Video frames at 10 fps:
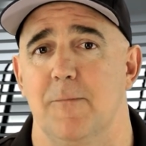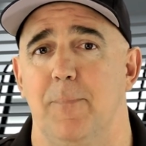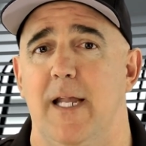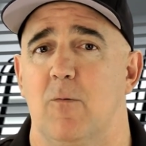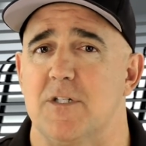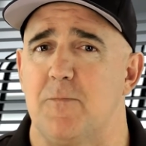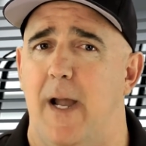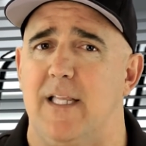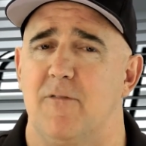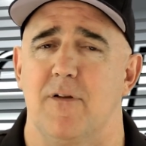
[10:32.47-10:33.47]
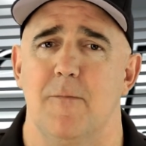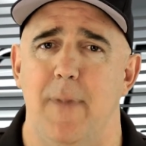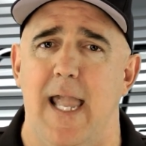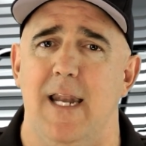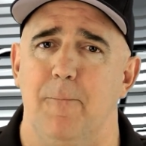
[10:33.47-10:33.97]
in being respected for the
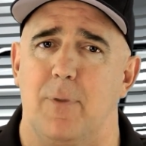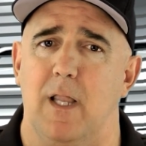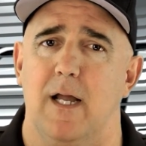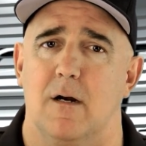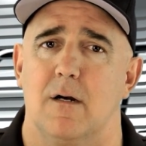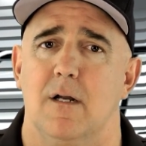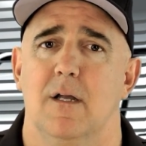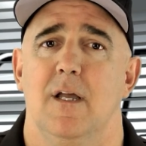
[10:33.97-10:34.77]
man and player